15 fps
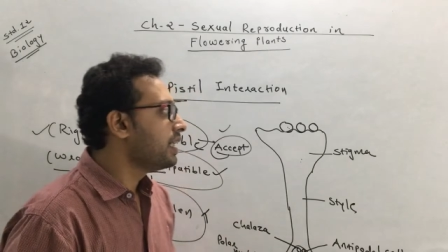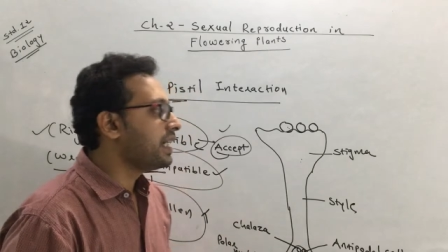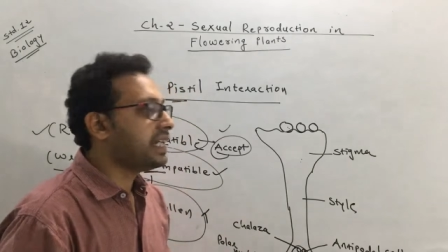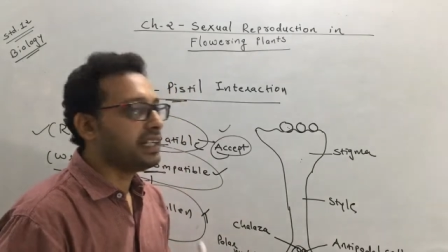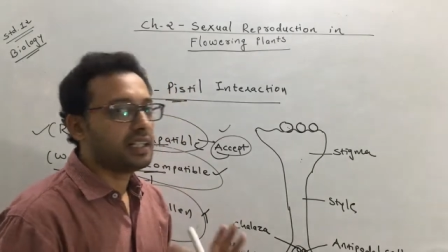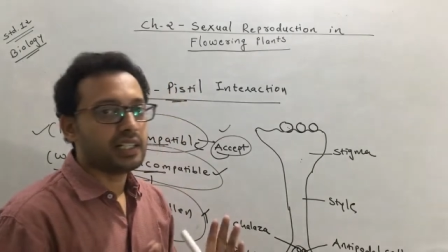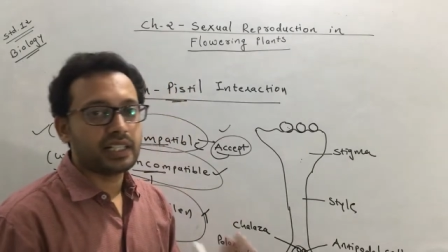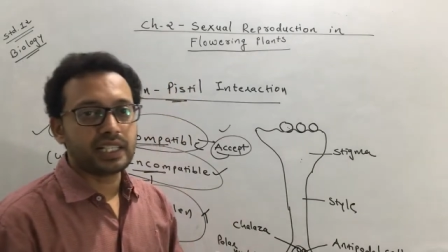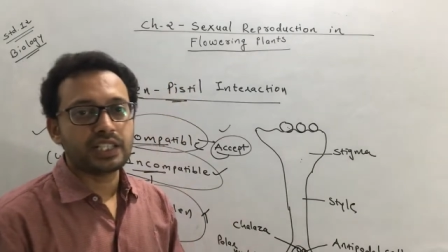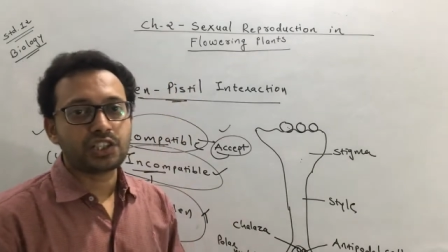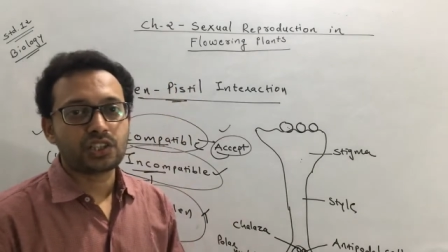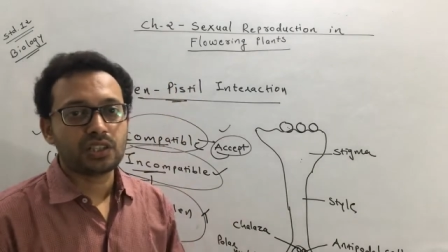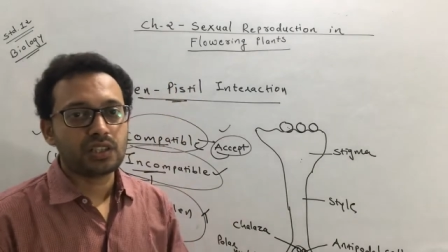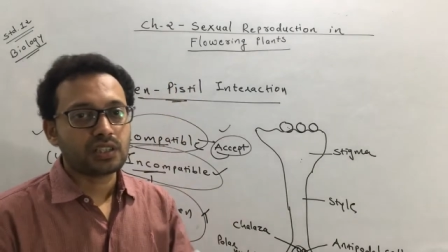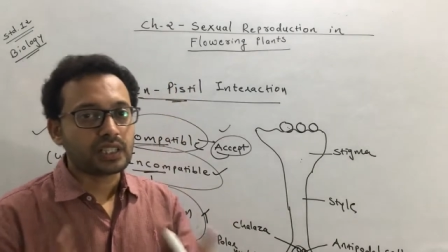In a
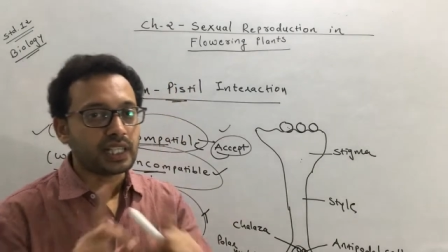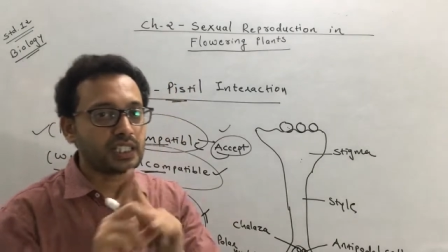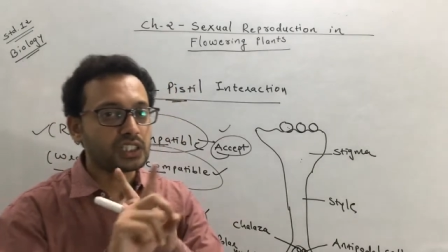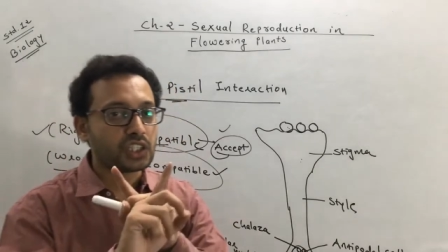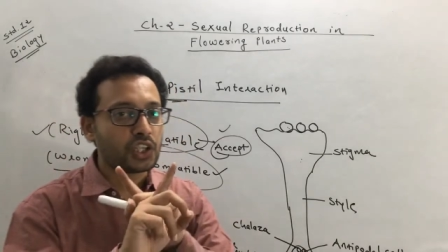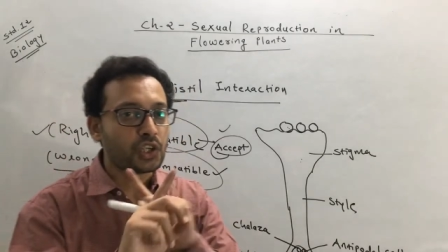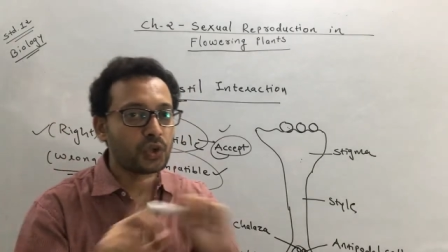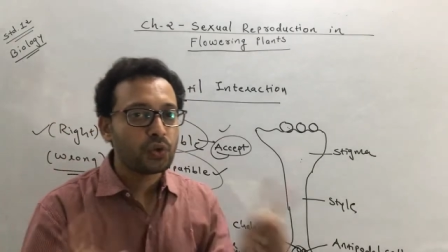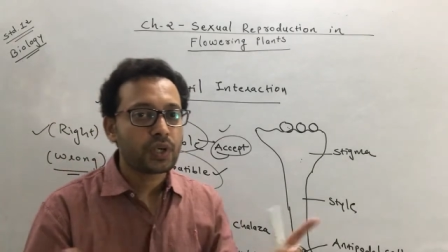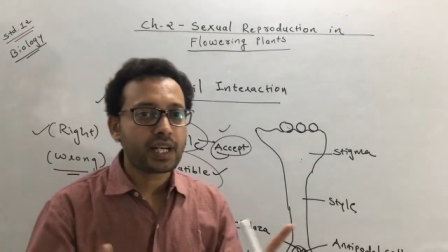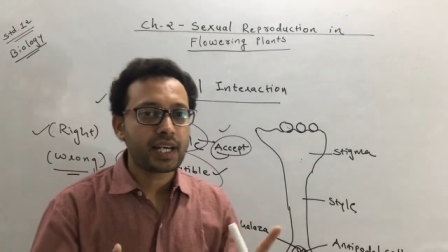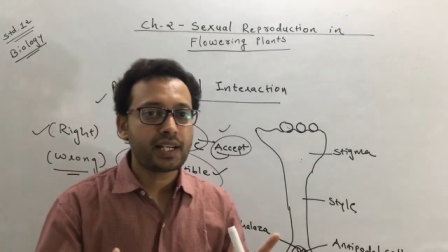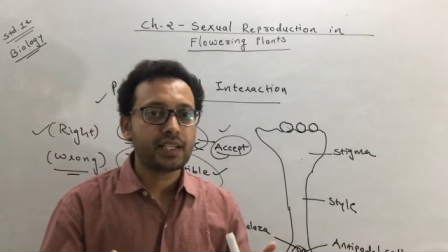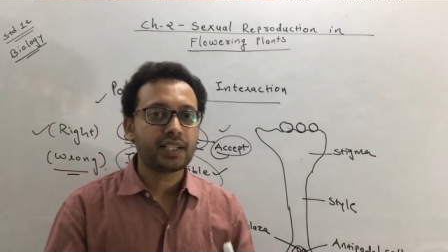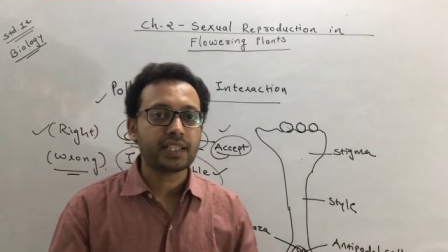nature, there is no
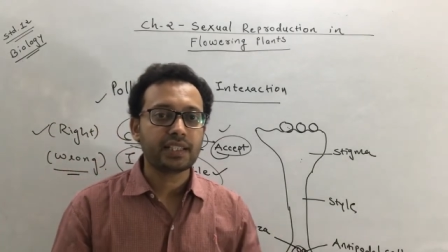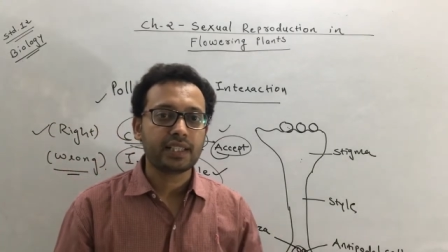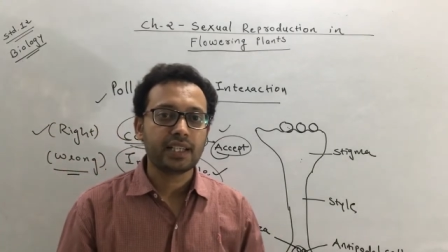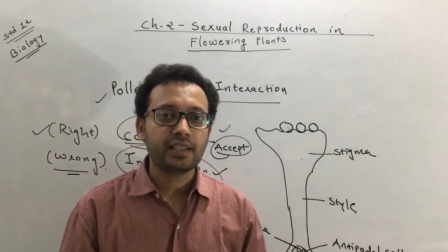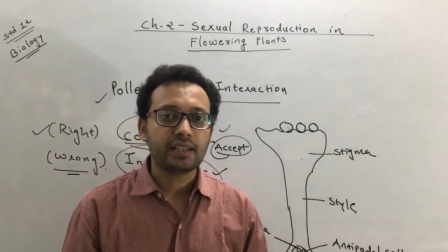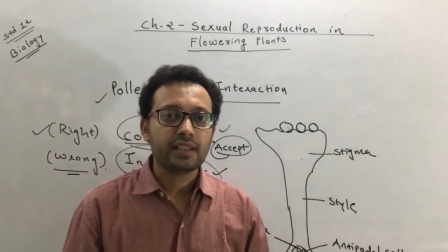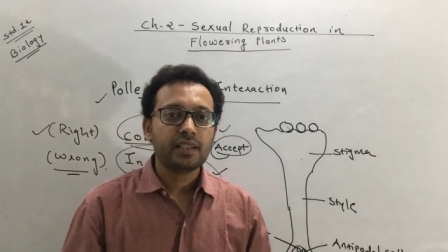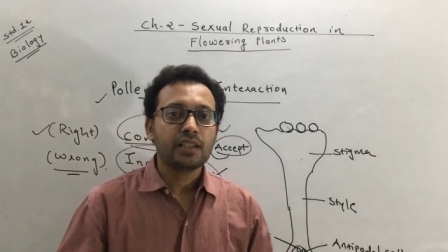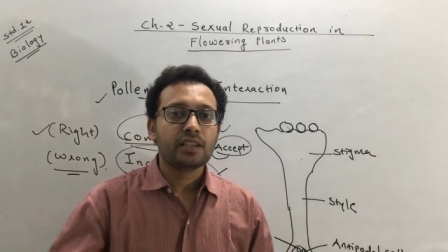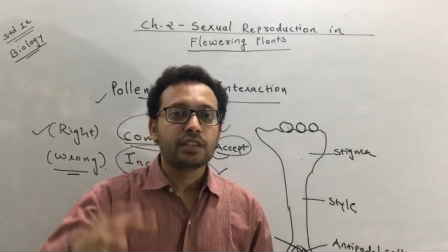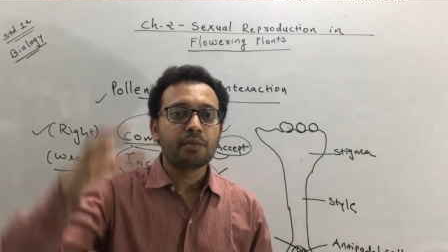guarantee that